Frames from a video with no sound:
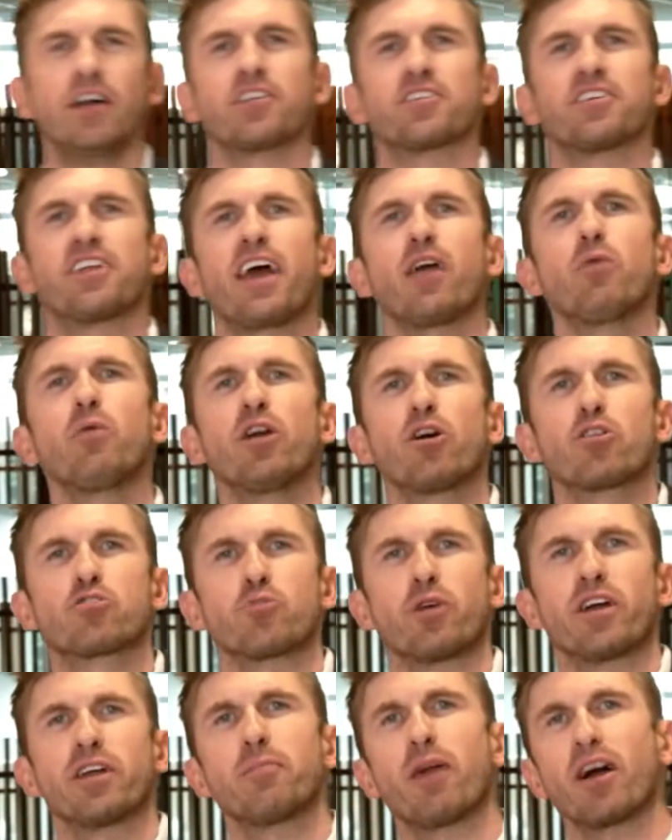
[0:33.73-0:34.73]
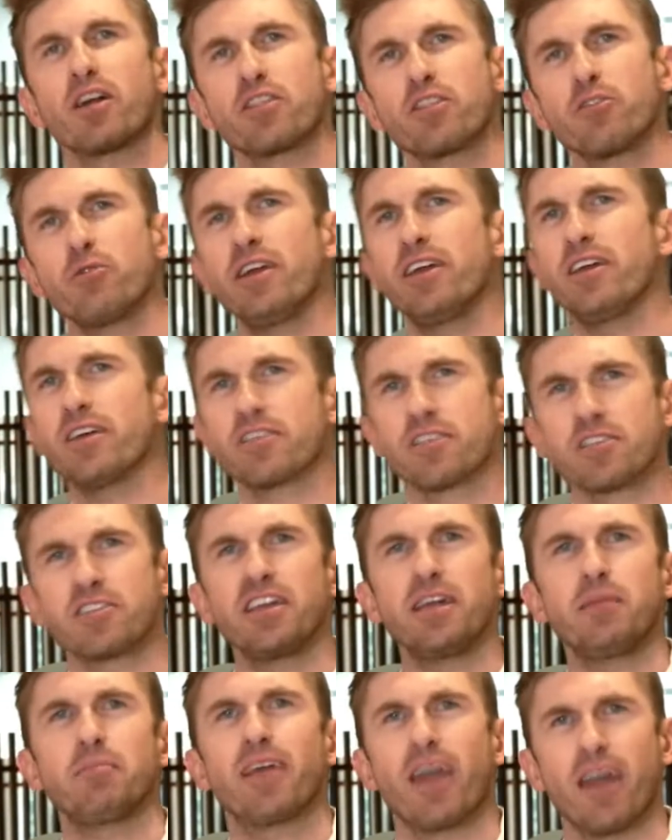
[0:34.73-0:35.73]
Today we are joined by three
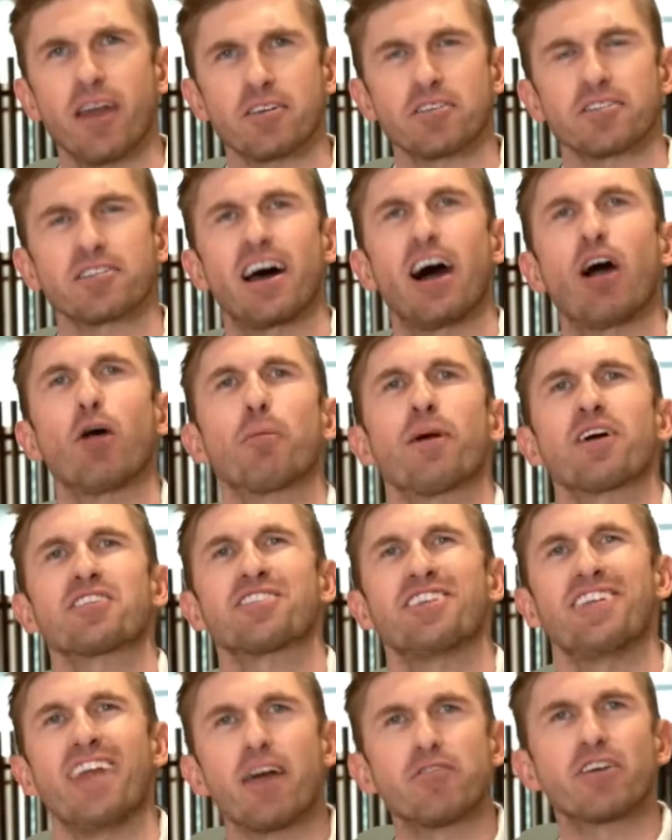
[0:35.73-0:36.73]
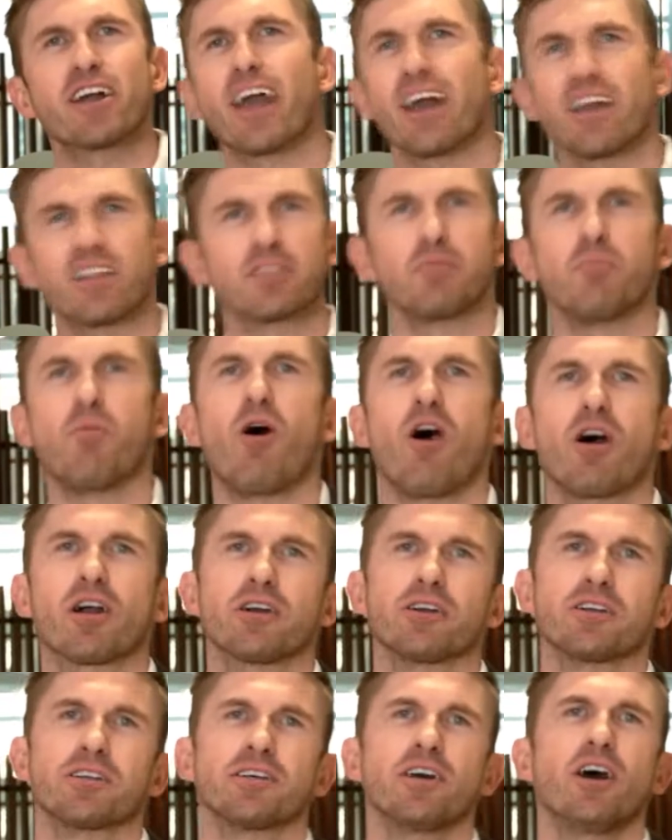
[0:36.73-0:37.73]
esteemed guests to help us navigate the
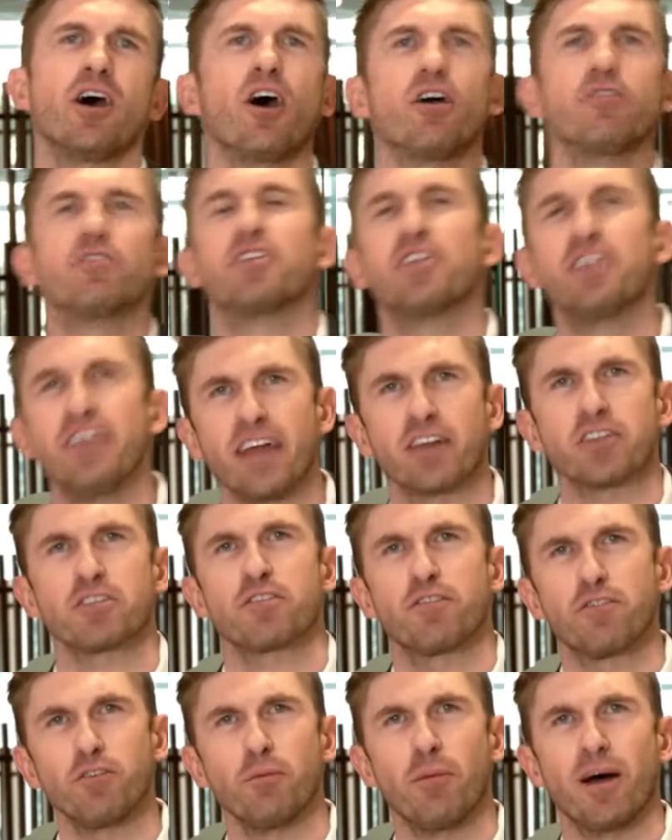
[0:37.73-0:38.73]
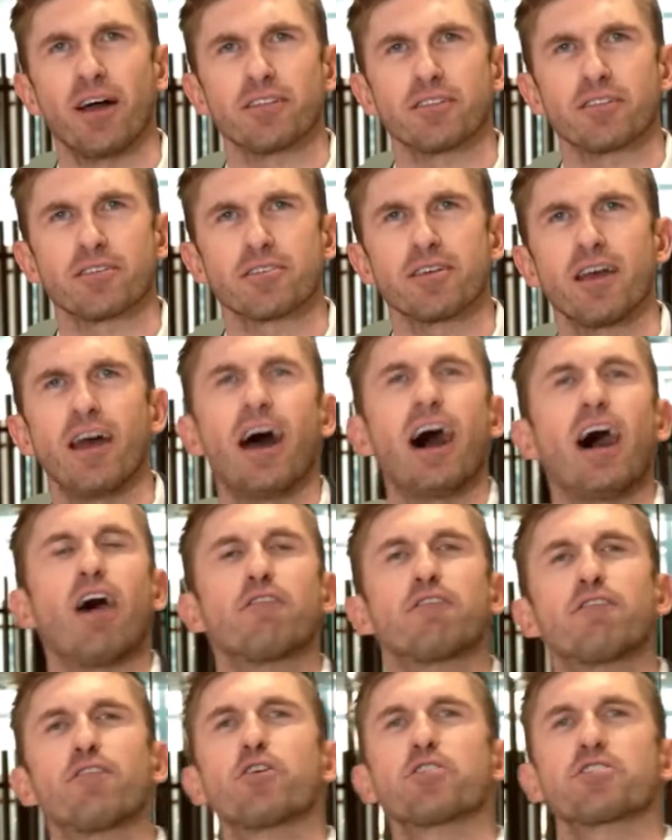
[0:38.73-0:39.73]
market over the next few months.
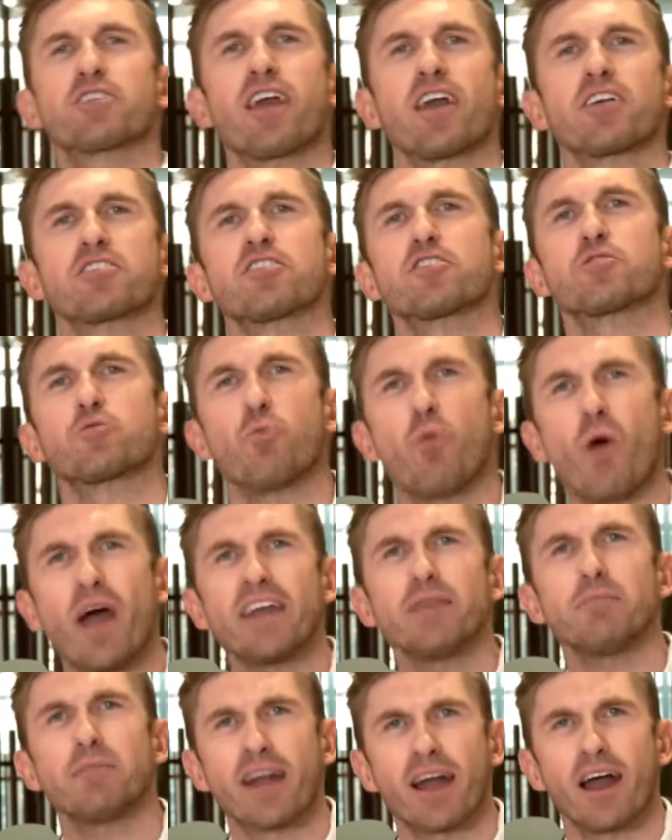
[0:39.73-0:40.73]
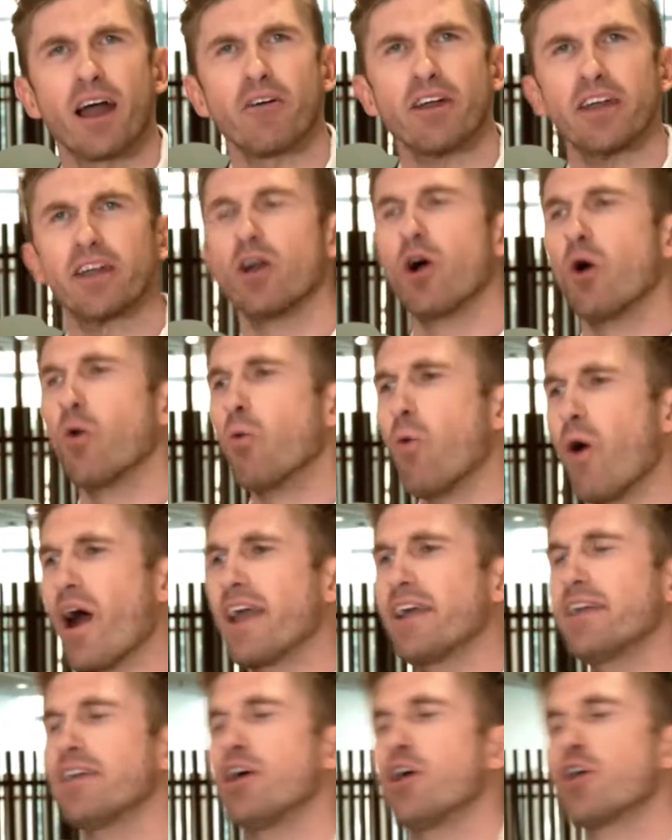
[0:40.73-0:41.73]
Our first guest is Wayne McCurry.
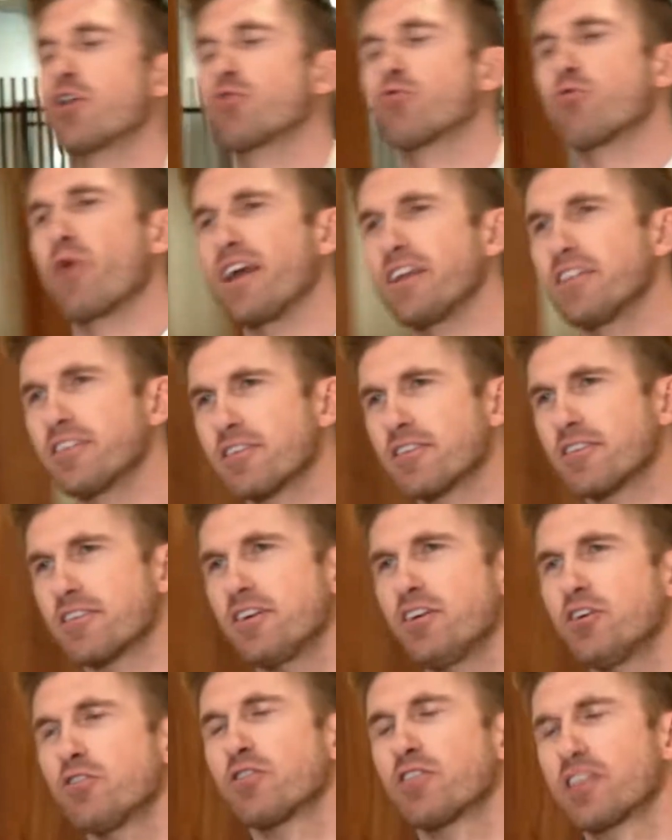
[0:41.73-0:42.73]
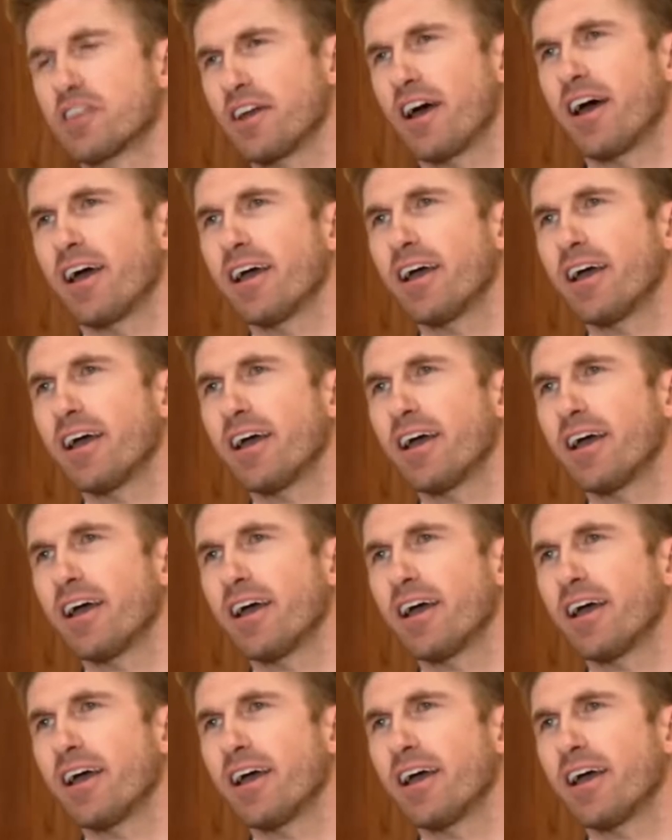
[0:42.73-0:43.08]
Wayne, great to see you today.